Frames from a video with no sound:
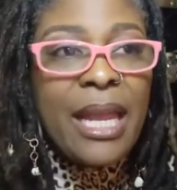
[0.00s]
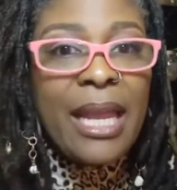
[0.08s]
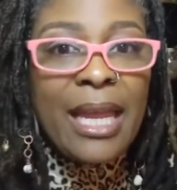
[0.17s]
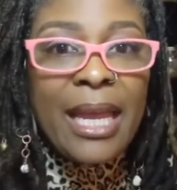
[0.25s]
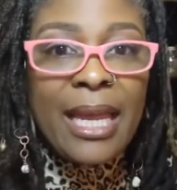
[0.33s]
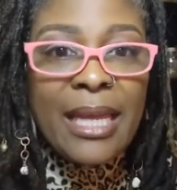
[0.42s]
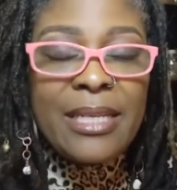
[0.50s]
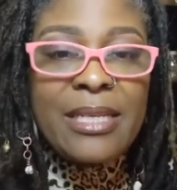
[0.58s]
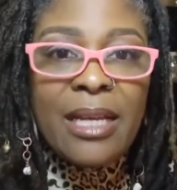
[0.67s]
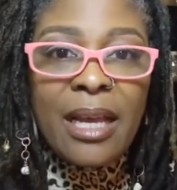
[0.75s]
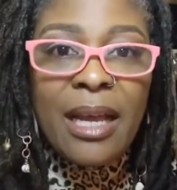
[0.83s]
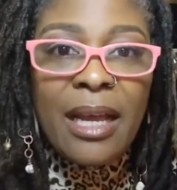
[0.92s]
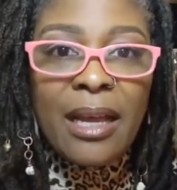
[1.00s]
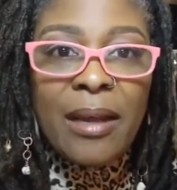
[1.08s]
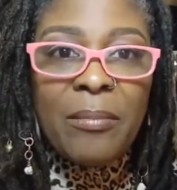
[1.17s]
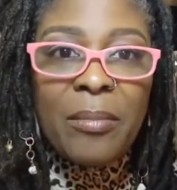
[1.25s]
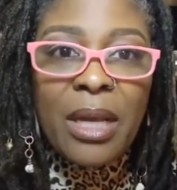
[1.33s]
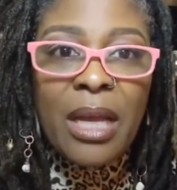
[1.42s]
And
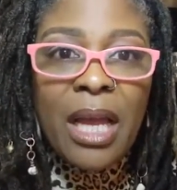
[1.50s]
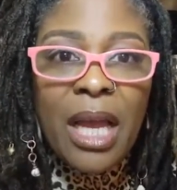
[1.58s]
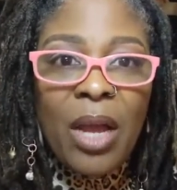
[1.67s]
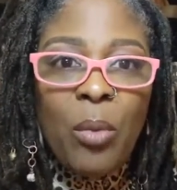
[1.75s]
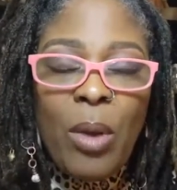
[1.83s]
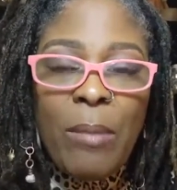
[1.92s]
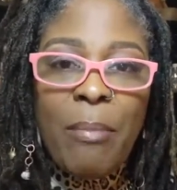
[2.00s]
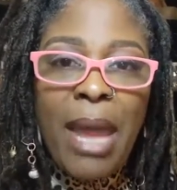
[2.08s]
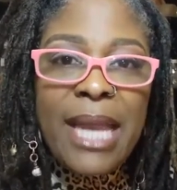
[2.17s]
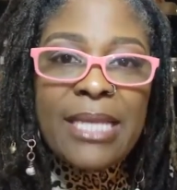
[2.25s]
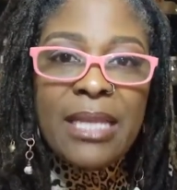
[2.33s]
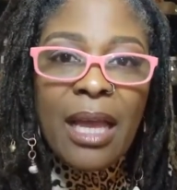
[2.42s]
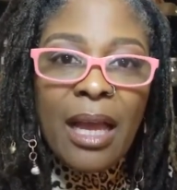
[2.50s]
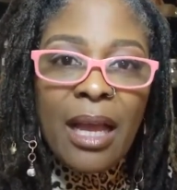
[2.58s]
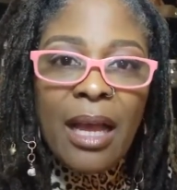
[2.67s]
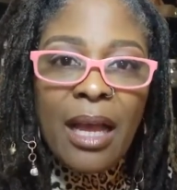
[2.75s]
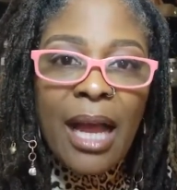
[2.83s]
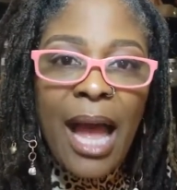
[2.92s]
um, what makes
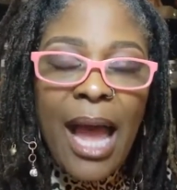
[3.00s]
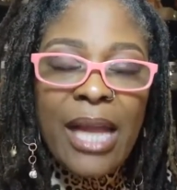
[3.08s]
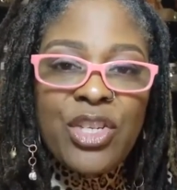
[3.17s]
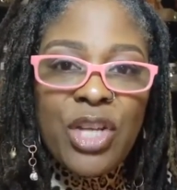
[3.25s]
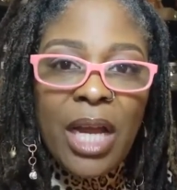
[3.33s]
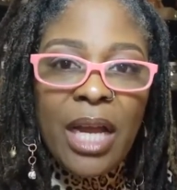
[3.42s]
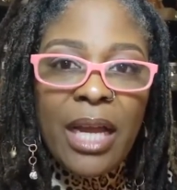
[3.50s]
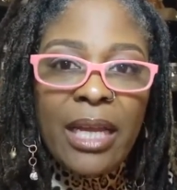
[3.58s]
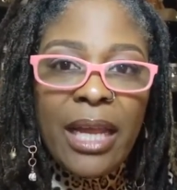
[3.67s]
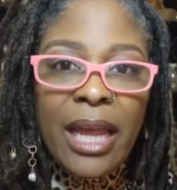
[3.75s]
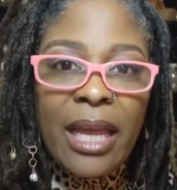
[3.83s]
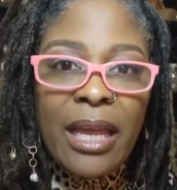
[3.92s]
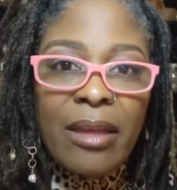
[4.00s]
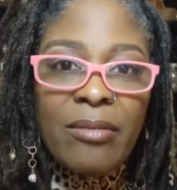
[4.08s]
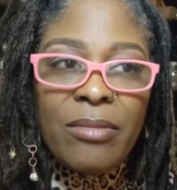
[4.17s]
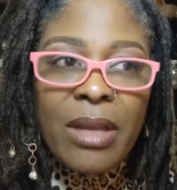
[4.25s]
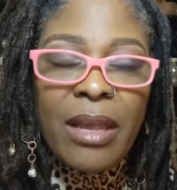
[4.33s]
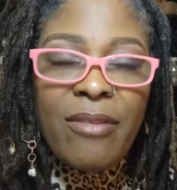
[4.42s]
uh, High John a,
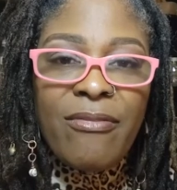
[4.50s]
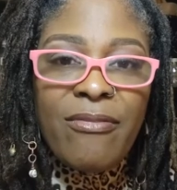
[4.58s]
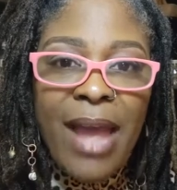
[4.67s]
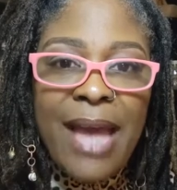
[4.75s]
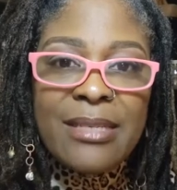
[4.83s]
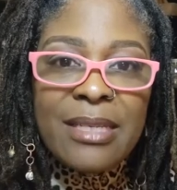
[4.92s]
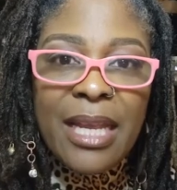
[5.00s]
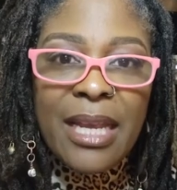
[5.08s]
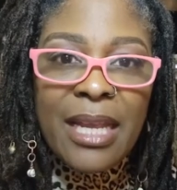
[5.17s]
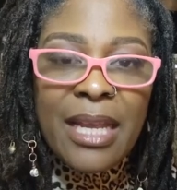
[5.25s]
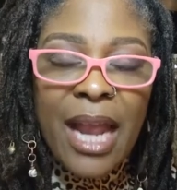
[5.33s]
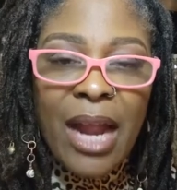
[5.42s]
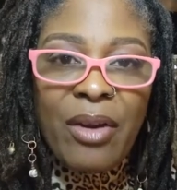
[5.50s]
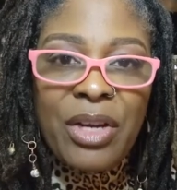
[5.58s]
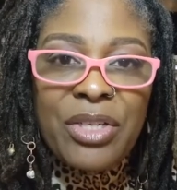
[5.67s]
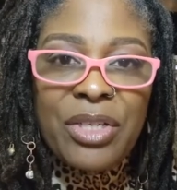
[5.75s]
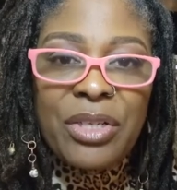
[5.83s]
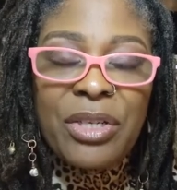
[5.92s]
a fascinating
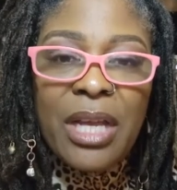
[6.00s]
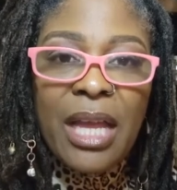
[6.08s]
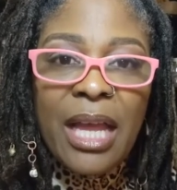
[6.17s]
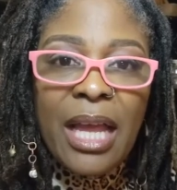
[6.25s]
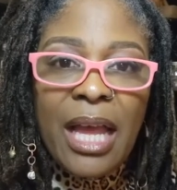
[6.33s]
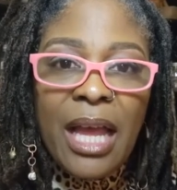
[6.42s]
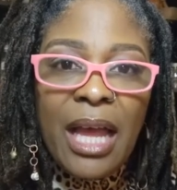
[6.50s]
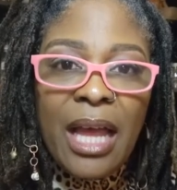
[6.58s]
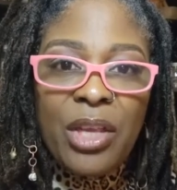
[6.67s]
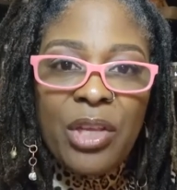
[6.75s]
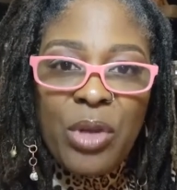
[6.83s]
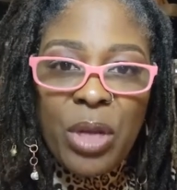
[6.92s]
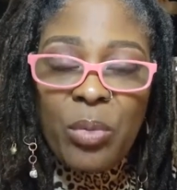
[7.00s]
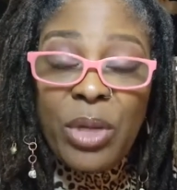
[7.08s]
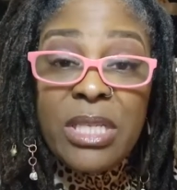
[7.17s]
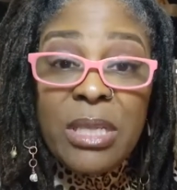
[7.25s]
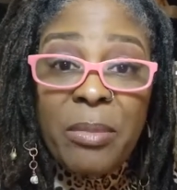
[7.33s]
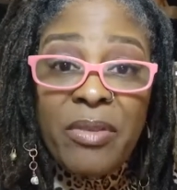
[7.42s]
character, uh, you can
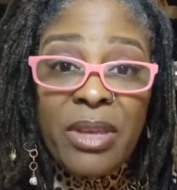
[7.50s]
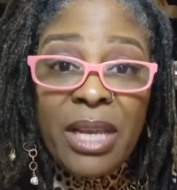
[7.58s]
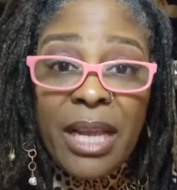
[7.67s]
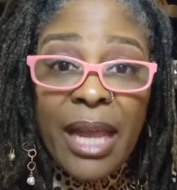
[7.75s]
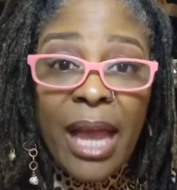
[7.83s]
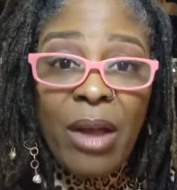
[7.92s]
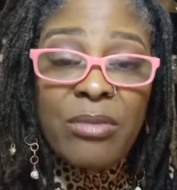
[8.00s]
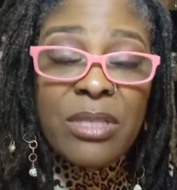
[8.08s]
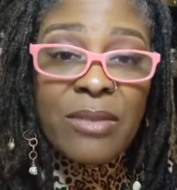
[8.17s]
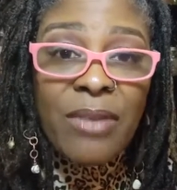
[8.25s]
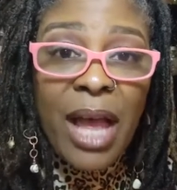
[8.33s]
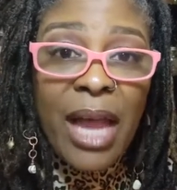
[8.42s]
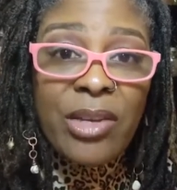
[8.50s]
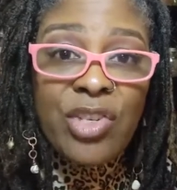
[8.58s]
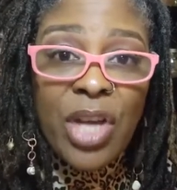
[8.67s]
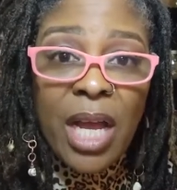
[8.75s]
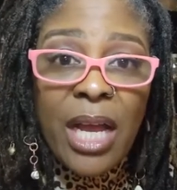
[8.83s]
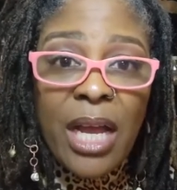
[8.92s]
read some of the accounts of High
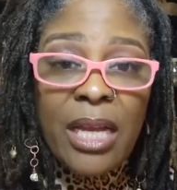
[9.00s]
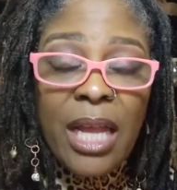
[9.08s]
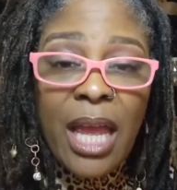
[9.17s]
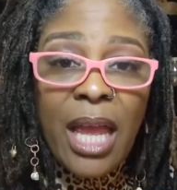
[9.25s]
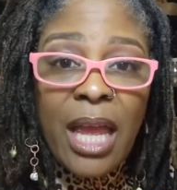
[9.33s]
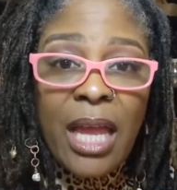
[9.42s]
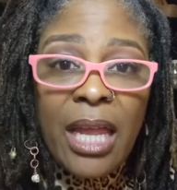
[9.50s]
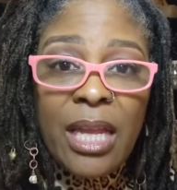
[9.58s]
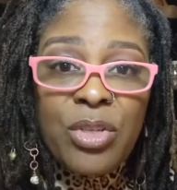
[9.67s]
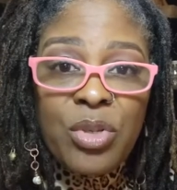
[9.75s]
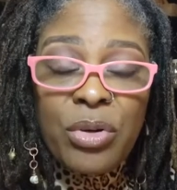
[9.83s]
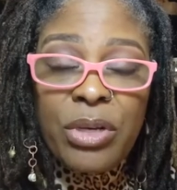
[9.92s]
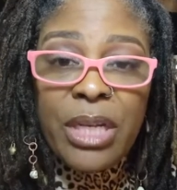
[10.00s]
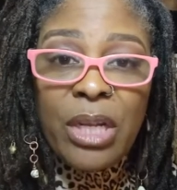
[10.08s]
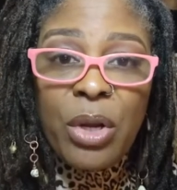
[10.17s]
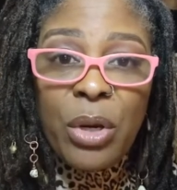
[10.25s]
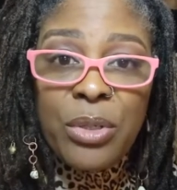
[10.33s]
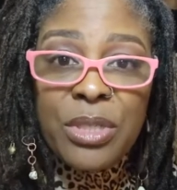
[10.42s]
John in Zora
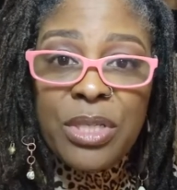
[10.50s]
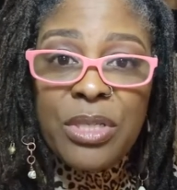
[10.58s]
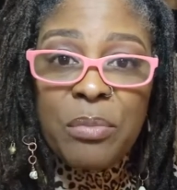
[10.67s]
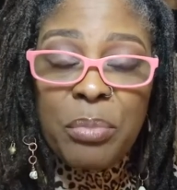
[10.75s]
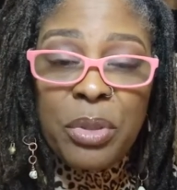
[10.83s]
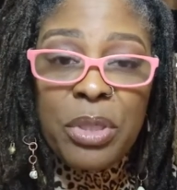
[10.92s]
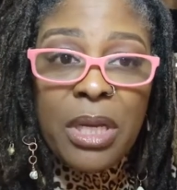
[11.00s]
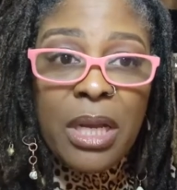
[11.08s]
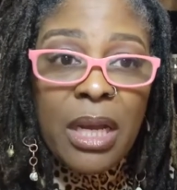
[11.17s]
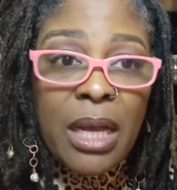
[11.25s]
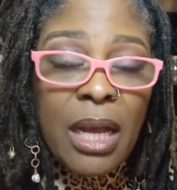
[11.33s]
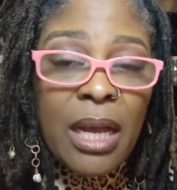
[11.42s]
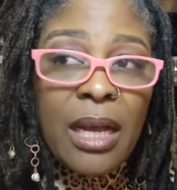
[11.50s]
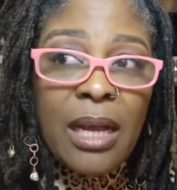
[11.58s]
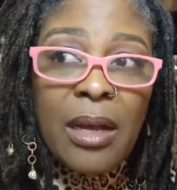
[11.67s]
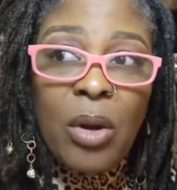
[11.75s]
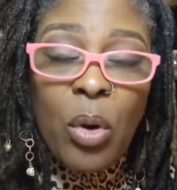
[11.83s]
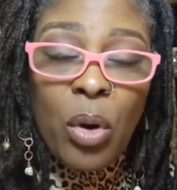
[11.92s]
Neale Hurston's book
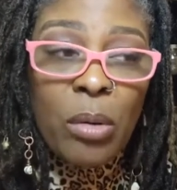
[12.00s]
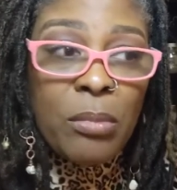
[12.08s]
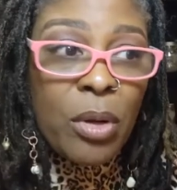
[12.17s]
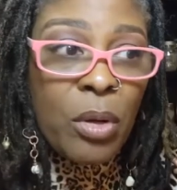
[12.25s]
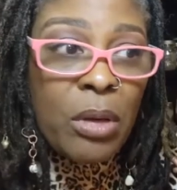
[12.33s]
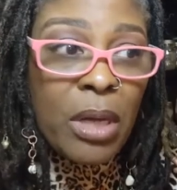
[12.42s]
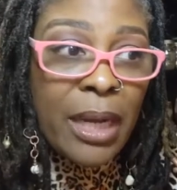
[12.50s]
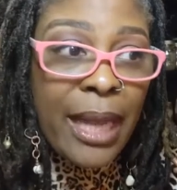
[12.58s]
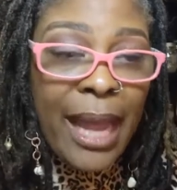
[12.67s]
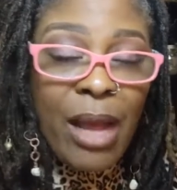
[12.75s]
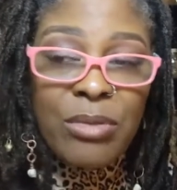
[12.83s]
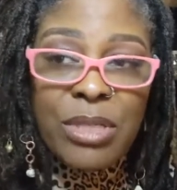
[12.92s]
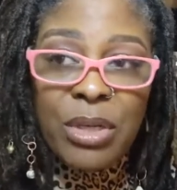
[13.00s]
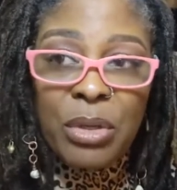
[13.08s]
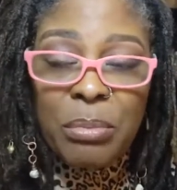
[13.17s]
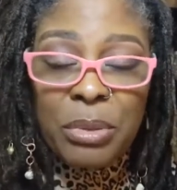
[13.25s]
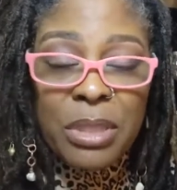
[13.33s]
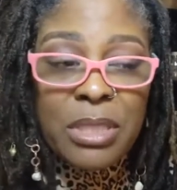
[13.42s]
uh, or her, her accounts in
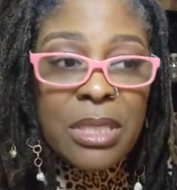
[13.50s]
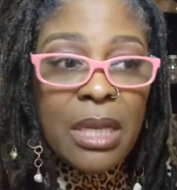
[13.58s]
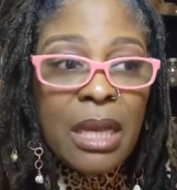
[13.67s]
her books.